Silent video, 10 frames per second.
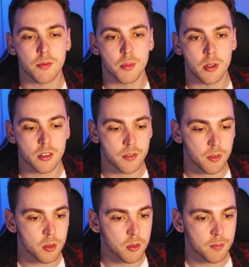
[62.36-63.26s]
of books
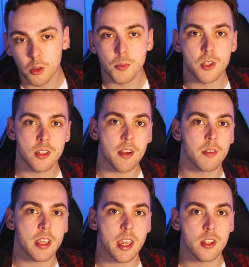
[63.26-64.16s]
for almost
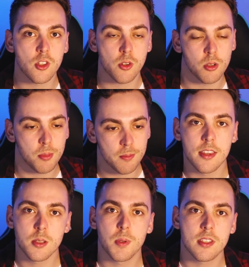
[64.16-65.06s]
every age group, and
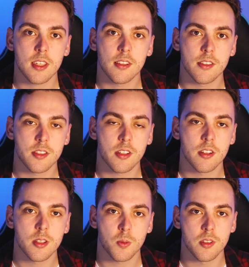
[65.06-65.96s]
this particular
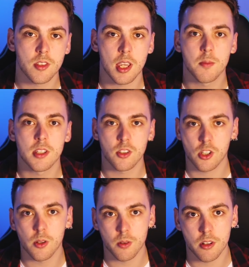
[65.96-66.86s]
series was aimed at
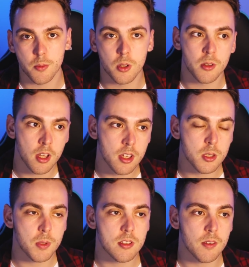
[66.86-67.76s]
children. Well,
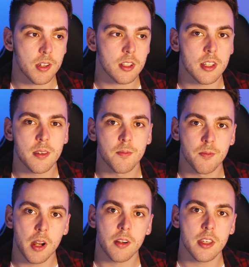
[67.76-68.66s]
specifically
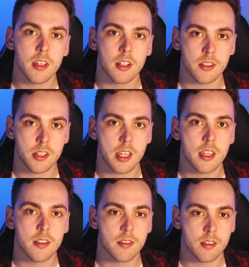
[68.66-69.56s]
very young
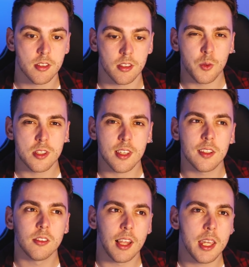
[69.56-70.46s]
teens. I would say
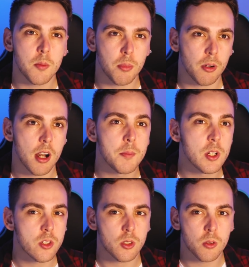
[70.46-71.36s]
late
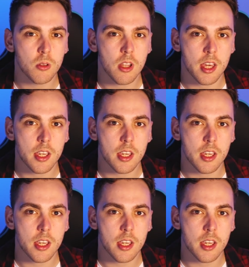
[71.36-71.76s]
primary school